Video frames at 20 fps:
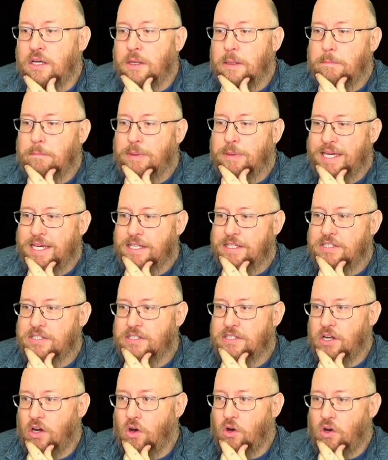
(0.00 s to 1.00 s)

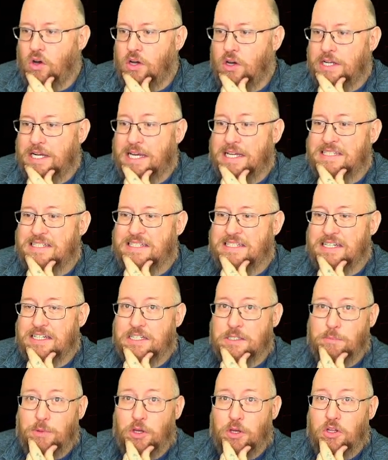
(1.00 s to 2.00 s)
based on a
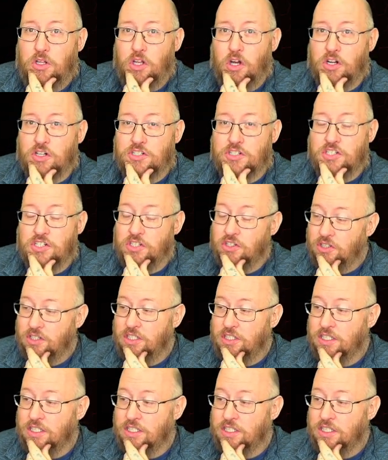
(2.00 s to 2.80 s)
6-ball arsenal,